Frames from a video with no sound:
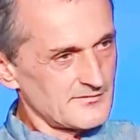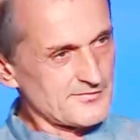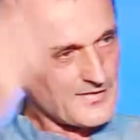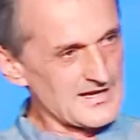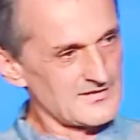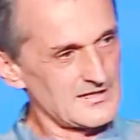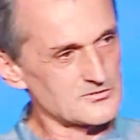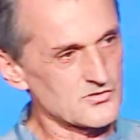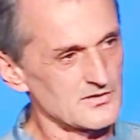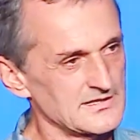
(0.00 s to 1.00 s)
Fire
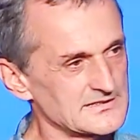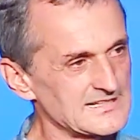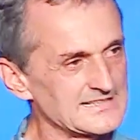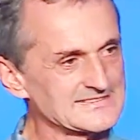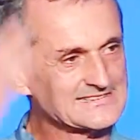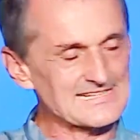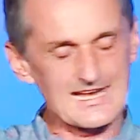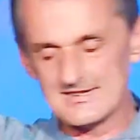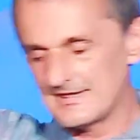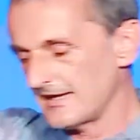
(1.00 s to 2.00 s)
naturally is
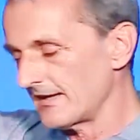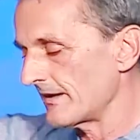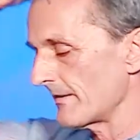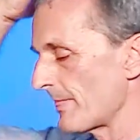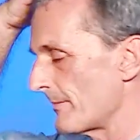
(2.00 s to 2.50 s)
ascending.